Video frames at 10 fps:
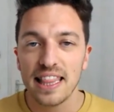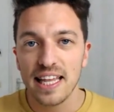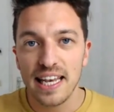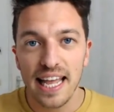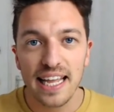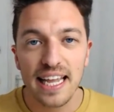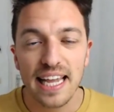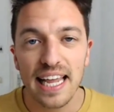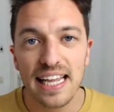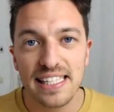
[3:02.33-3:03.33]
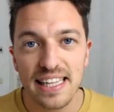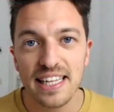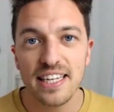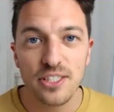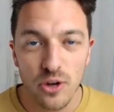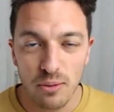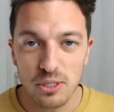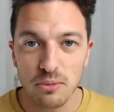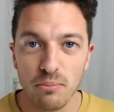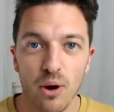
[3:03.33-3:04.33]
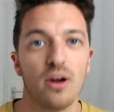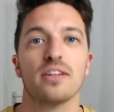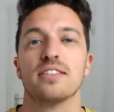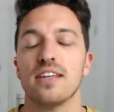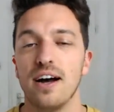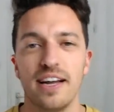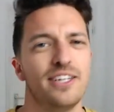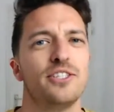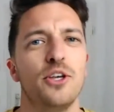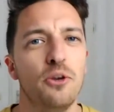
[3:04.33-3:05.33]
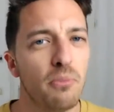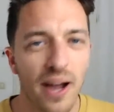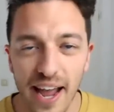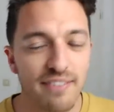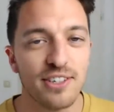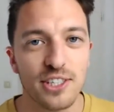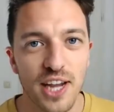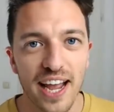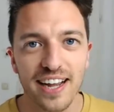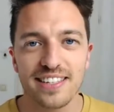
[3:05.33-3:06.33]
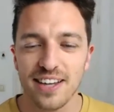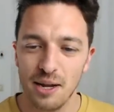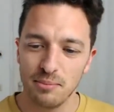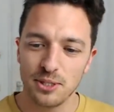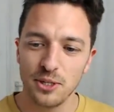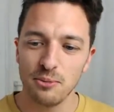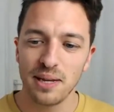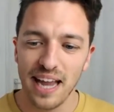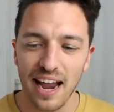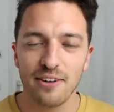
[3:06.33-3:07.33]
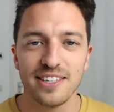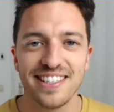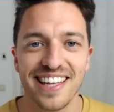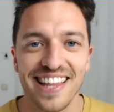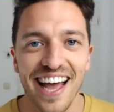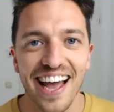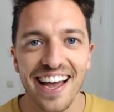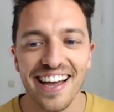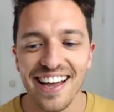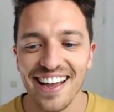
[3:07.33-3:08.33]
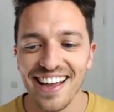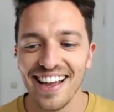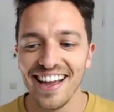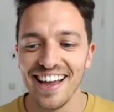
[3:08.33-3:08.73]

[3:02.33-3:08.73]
The link is in the description box, I assume. I haven't checked. I'm assuming Harry's done that. It